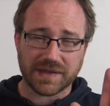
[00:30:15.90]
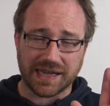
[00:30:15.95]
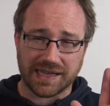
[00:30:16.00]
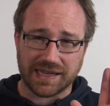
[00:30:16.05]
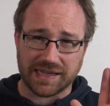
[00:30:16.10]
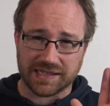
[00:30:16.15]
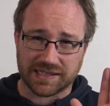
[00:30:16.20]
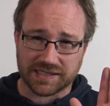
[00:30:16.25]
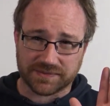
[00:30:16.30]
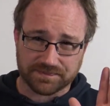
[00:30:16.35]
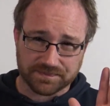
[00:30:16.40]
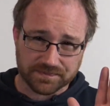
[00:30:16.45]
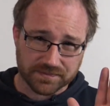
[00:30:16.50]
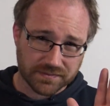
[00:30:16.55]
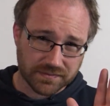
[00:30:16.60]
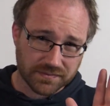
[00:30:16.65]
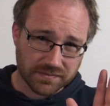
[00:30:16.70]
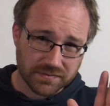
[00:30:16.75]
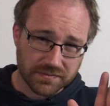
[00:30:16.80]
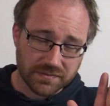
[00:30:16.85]
It
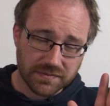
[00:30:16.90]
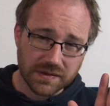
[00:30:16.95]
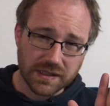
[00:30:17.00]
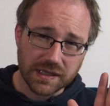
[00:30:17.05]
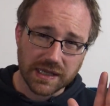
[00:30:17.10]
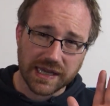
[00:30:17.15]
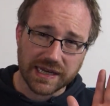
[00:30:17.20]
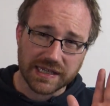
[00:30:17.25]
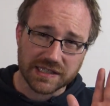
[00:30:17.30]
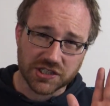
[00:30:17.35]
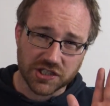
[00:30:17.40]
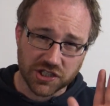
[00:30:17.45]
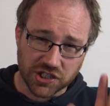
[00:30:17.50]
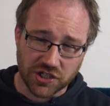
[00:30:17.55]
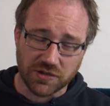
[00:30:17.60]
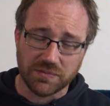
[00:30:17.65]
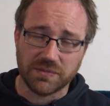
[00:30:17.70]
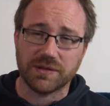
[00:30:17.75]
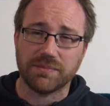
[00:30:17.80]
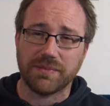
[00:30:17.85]
is
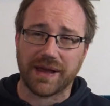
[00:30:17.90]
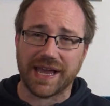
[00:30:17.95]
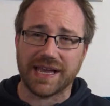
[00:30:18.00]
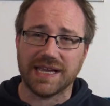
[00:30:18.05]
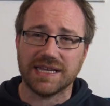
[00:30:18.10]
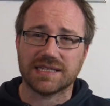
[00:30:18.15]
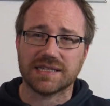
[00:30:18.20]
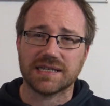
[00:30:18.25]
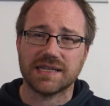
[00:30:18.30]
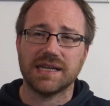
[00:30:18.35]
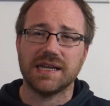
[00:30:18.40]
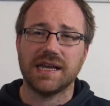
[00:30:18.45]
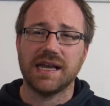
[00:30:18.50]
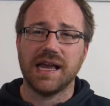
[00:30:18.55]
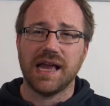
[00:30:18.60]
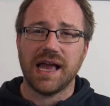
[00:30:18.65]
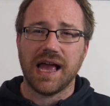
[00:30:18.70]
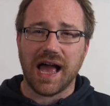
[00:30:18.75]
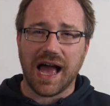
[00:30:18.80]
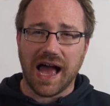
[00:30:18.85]
human made,
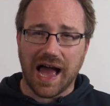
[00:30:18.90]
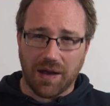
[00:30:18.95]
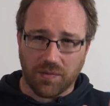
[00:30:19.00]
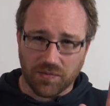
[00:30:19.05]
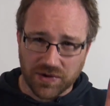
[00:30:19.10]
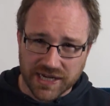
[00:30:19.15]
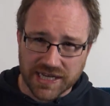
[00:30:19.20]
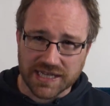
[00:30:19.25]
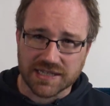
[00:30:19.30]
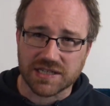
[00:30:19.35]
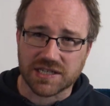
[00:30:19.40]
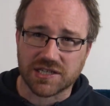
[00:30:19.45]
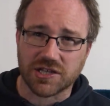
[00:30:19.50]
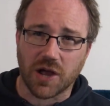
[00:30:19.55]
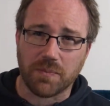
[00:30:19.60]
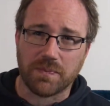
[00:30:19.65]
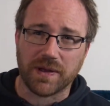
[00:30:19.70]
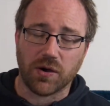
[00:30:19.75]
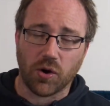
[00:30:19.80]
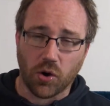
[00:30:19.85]
and we need to
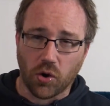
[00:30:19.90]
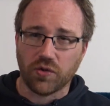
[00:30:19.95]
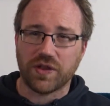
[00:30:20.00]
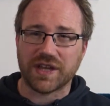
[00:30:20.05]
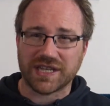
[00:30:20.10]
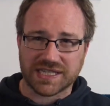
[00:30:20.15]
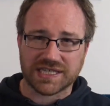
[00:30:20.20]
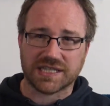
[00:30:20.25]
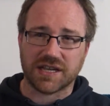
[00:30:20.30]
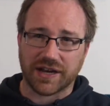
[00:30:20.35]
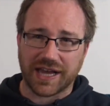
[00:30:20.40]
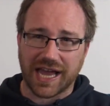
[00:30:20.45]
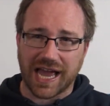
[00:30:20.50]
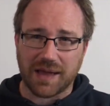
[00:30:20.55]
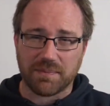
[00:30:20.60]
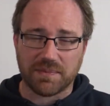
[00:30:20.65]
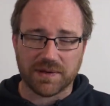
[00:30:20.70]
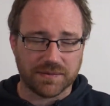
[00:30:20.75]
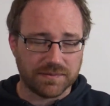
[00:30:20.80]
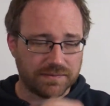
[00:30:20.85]
stop it, or this is going to
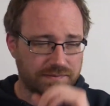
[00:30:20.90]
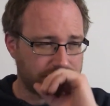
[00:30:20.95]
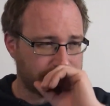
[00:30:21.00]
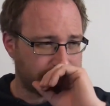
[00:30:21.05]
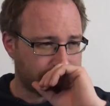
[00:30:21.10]
happen.